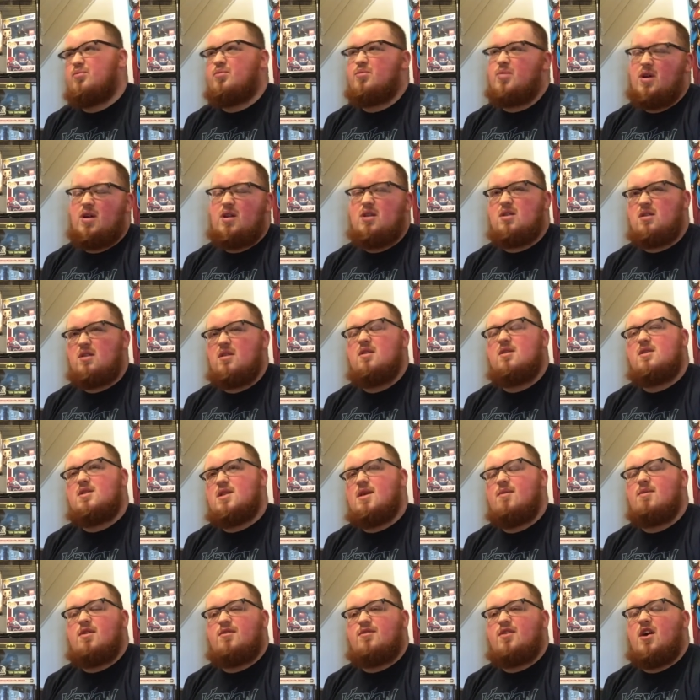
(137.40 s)
but
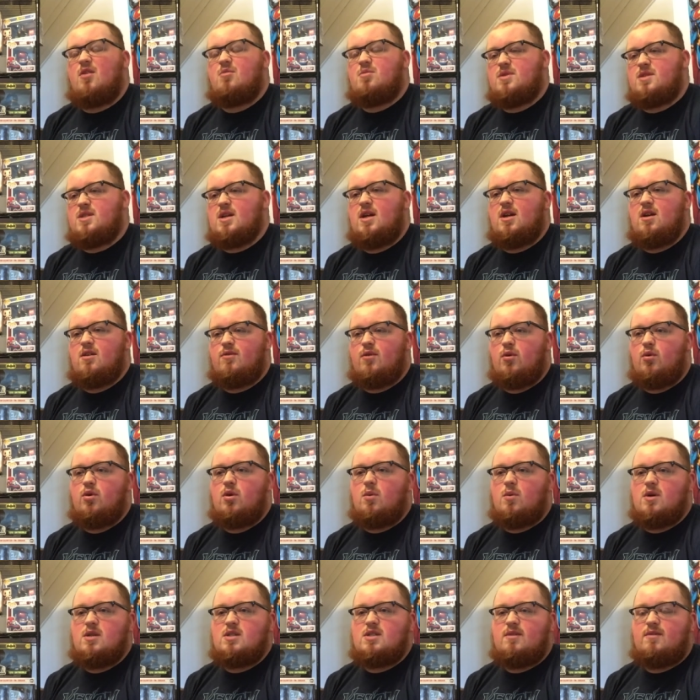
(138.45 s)
75% of all the
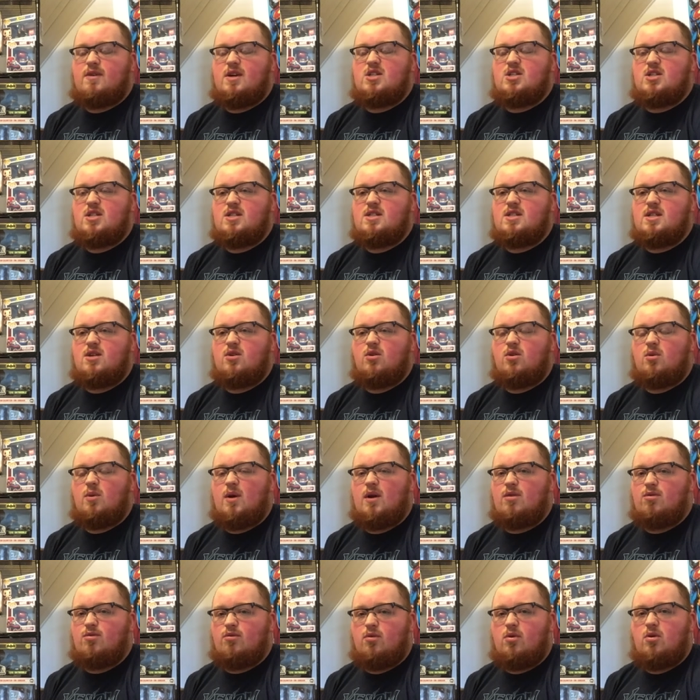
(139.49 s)
ones I've actually seen all the
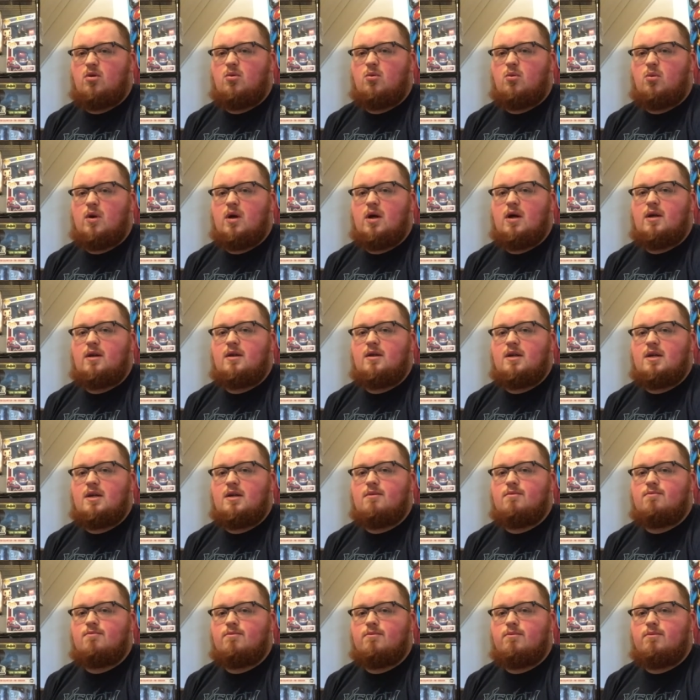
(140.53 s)
way through were
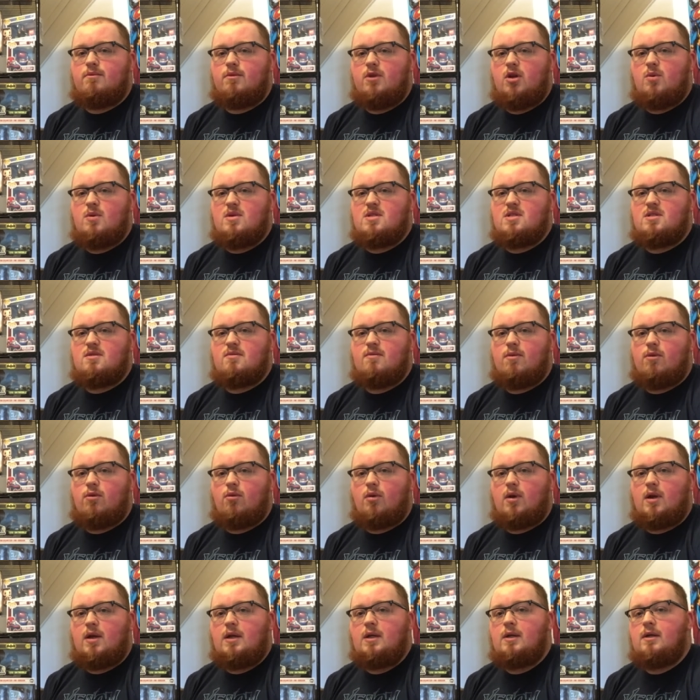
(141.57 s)
the newest
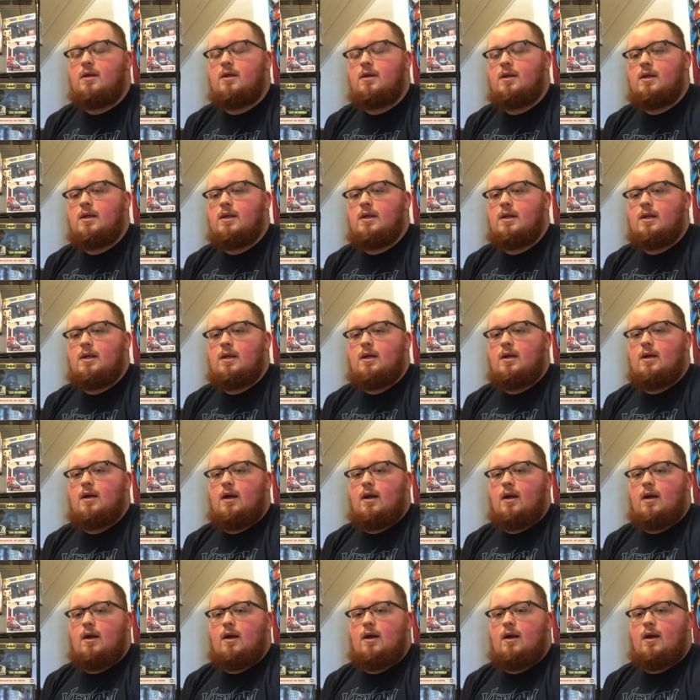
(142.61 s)
three.
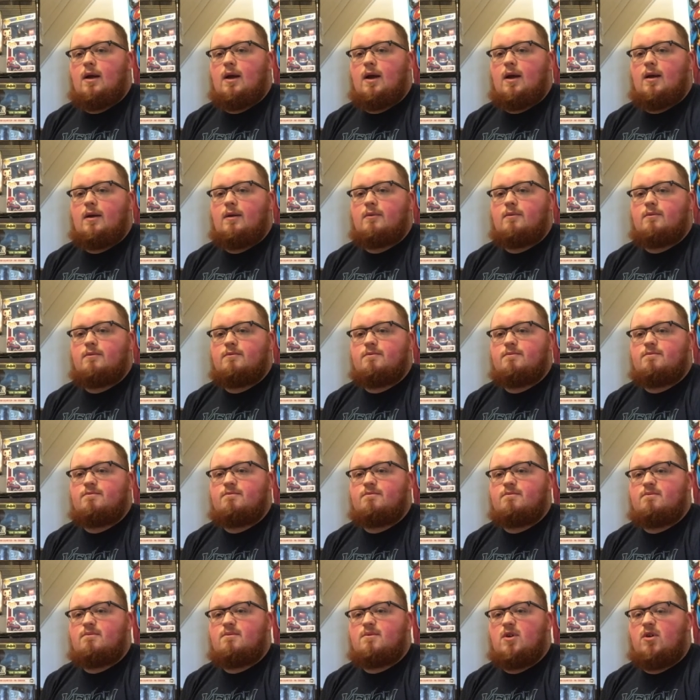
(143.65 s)
And
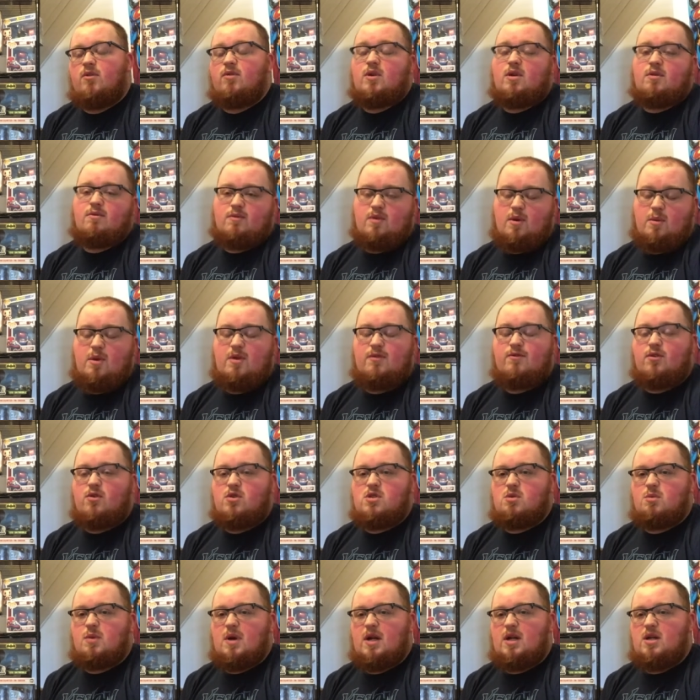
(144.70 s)
um, other than, I mean,
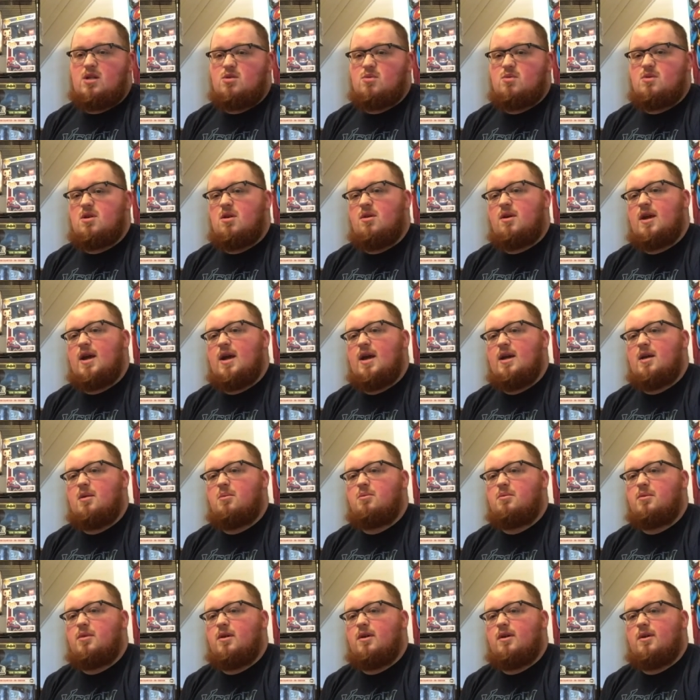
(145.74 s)
Force Awakens was okay,
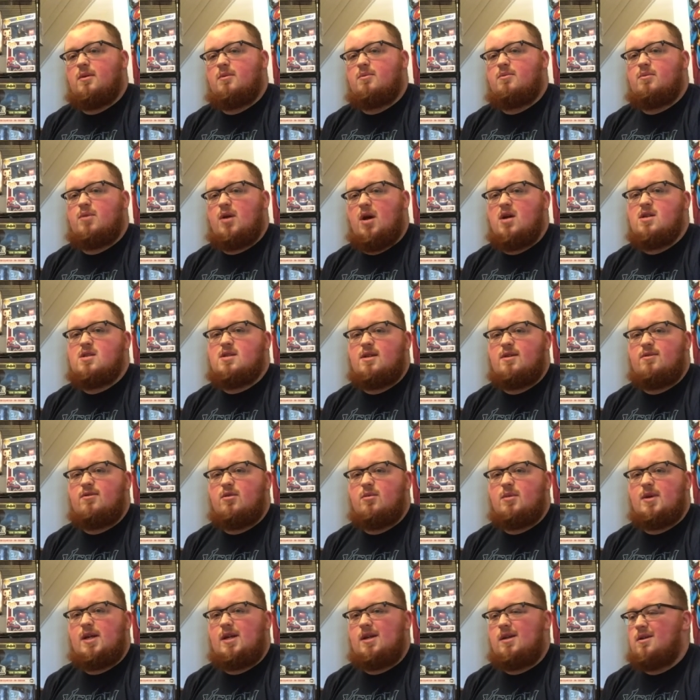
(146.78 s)
but personally for
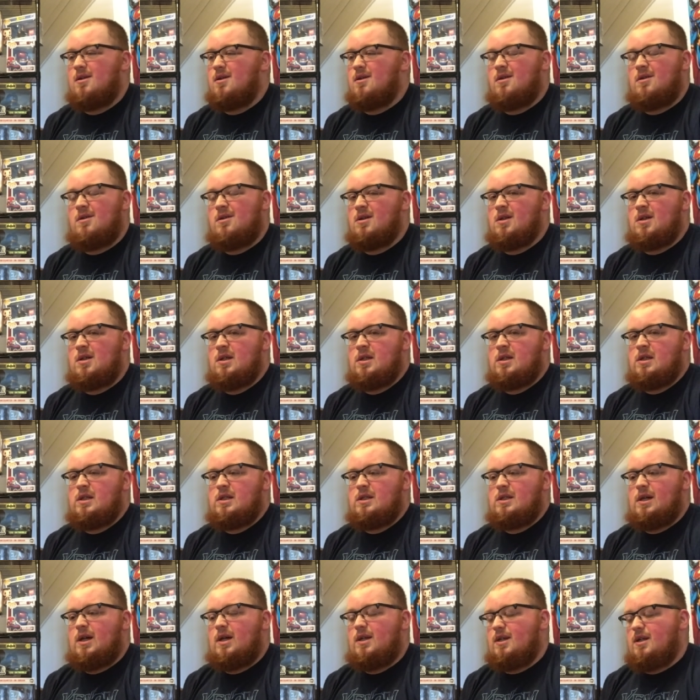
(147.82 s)
me,
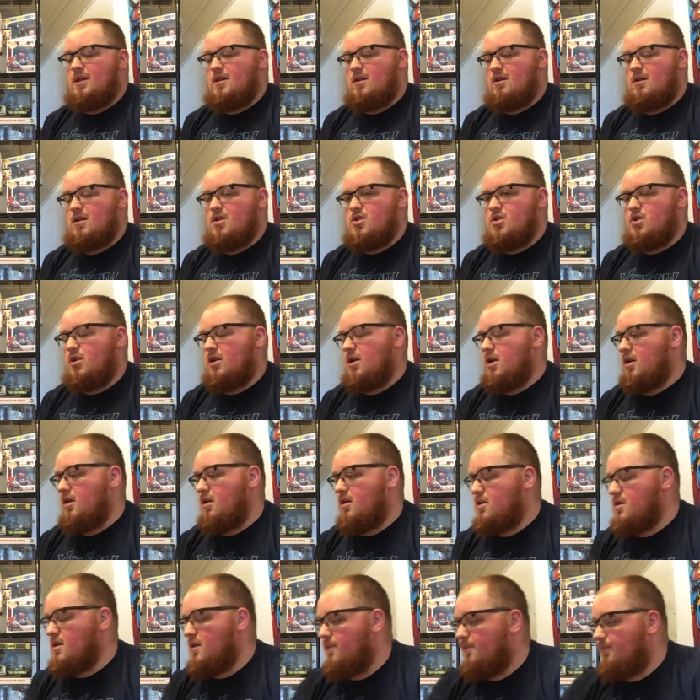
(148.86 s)
I did not enjoy the
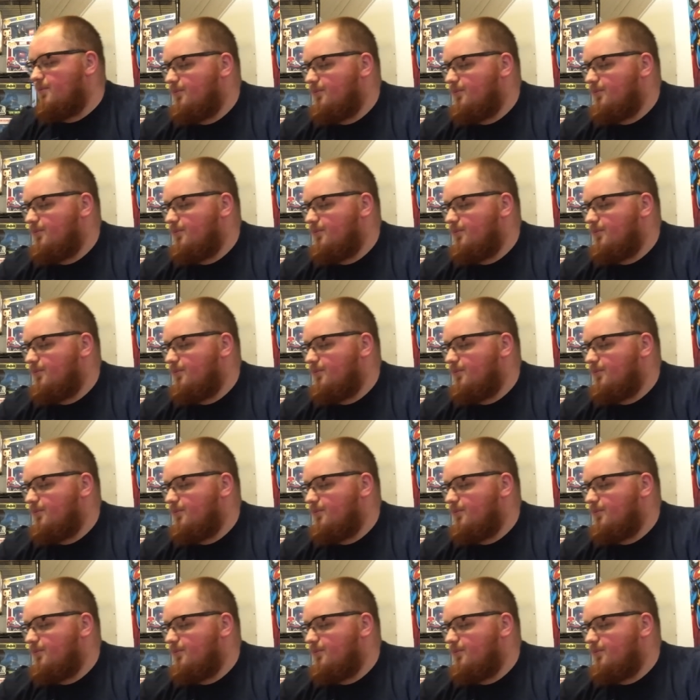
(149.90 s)
others.